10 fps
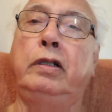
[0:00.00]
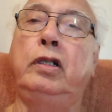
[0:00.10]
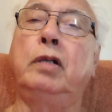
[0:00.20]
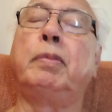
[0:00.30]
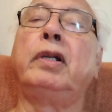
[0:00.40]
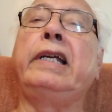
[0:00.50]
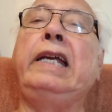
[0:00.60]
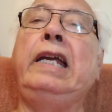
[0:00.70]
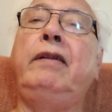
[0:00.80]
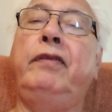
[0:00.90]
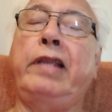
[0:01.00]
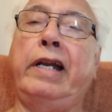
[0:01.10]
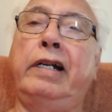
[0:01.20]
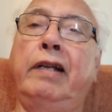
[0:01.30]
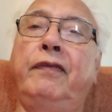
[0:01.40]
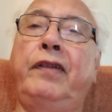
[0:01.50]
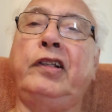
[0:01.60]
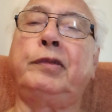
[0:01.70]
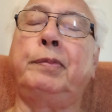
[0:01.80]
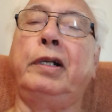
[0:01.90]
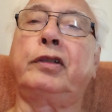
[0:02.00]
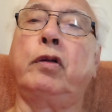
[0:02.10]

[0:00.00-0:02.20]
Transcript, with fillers: You believe that an investment is